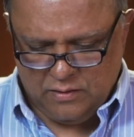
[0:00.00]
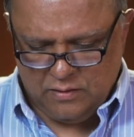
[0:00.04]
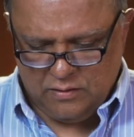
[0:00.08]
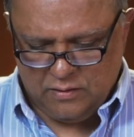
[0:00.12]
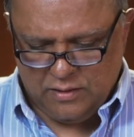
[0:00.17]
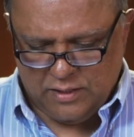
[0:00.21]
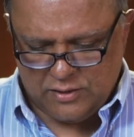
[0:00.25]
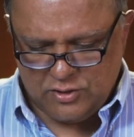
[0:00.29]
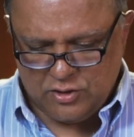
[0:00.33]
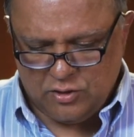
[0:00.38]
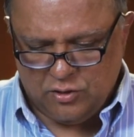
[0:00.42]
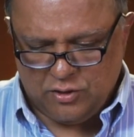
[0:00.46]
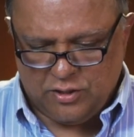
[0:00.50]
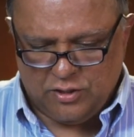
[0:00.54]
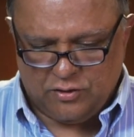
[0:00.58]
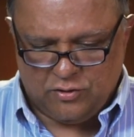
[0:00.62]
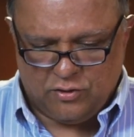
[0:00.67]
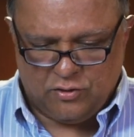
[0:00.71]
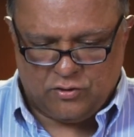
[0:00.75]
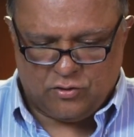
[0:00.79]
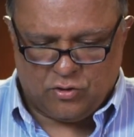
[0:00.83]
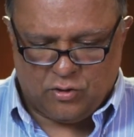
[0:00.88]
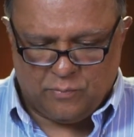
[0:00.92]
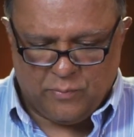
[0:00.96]
let's look at
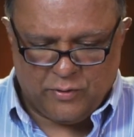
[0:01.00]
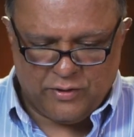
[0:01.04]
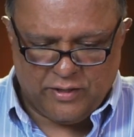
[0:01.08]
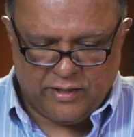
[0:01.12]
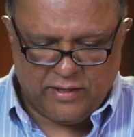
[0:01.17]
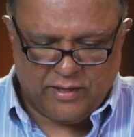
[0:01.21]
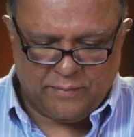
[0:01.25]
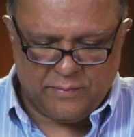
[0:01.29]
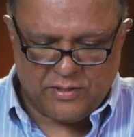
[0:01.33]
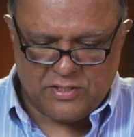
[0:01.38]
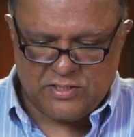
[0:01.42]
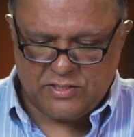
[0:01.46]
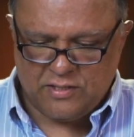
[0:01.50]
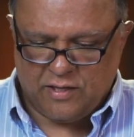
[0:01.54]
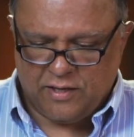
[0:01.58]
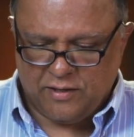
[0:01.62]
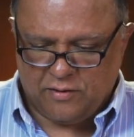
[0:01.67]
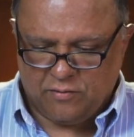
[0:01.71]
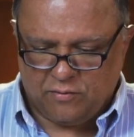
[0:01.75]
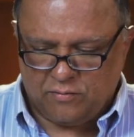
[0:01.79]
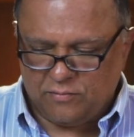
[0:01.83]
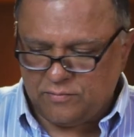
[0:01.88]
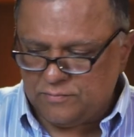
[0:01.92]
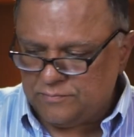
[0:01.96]
the thermodynamic
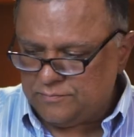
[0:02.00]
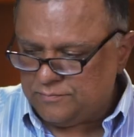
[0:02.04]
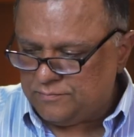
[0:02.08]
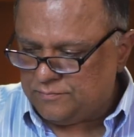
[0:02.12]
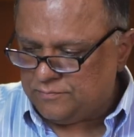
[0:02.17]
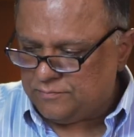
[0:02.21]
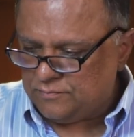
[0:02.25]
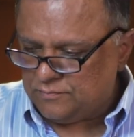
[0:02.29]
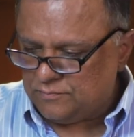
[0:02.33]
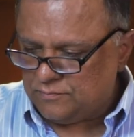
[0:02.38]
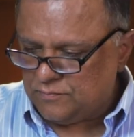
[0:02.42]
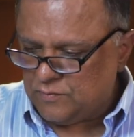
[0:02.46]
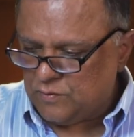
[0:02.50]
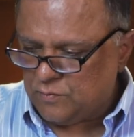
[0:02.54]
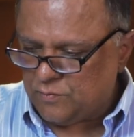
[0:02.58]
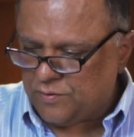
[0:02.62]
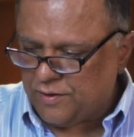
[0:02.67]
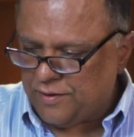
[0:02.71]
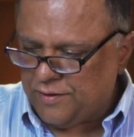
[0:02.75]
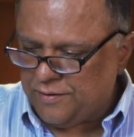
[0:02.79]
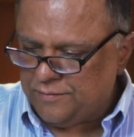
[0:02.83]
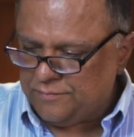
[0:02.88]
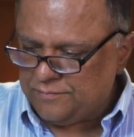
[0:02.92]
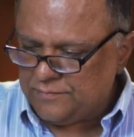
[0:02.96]
cycle.
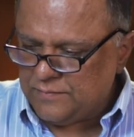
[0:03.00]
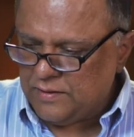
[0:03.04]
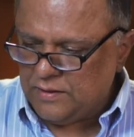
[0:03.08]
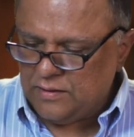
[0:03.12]
Okay?